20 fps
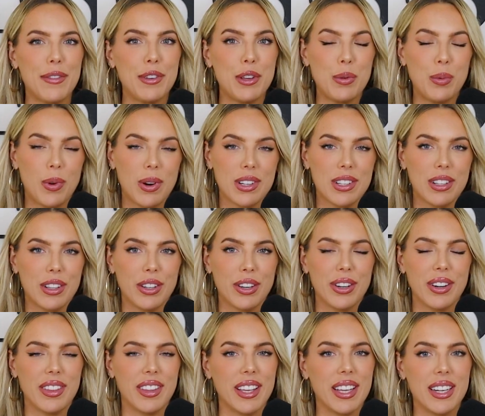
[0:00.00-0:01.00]
if you want to
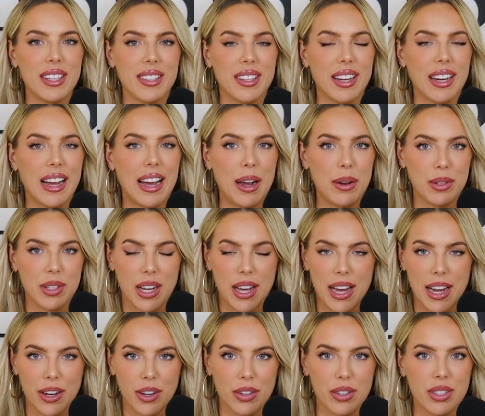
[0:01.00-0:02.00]
learn things like how to
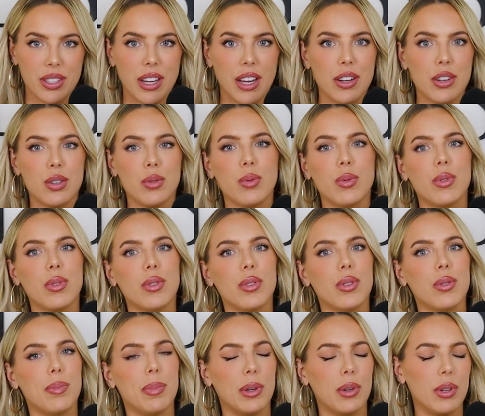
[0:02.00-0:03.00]
hack your
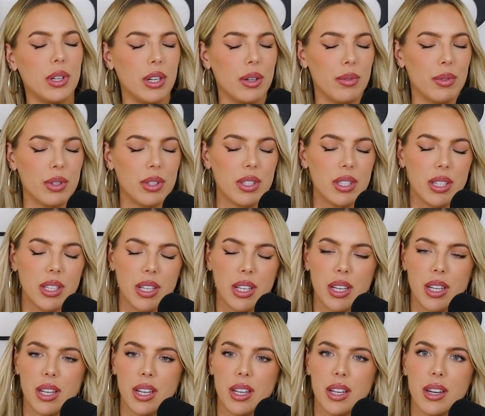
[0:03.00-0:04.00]
schedule, building a
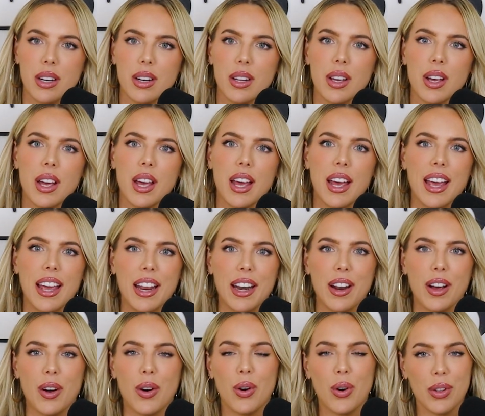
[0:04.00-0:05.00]
routine,
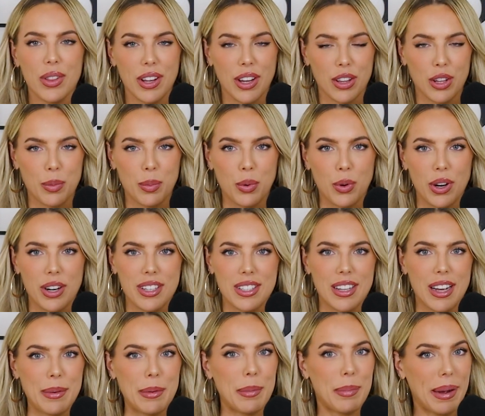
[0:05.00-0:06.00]
and all the other points
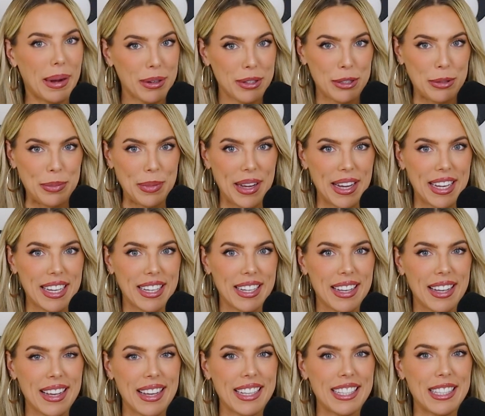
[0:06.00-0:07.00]
that I'm about to
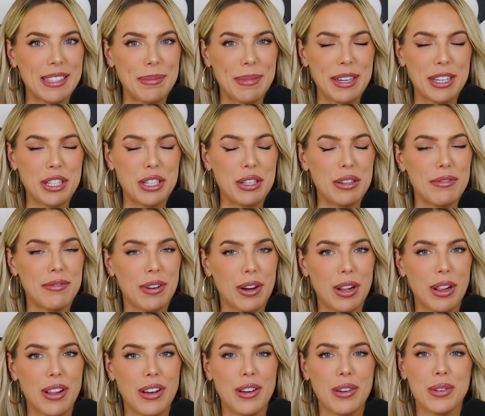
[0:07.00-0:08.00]
make, then make sure you
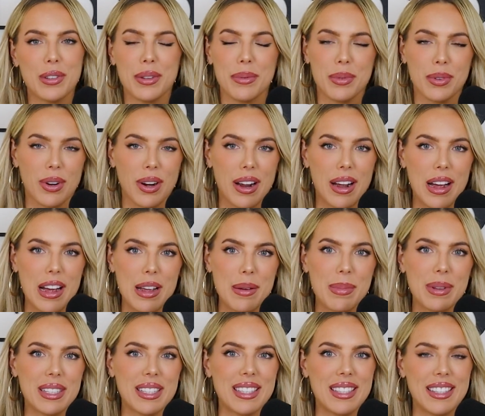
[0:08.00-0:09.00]
follow,
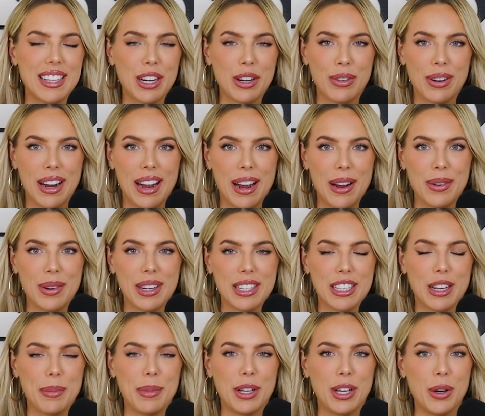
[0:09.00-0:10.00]
subscribe, stick around,
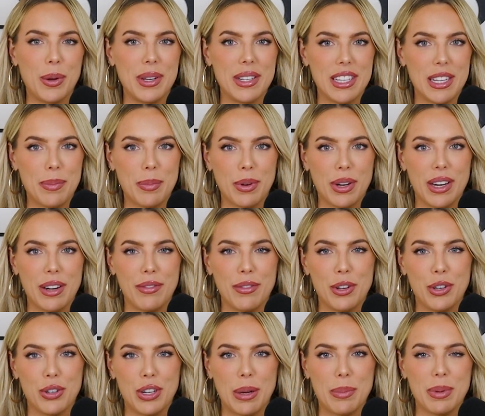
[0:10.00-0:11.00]
because I'll be going deeper in future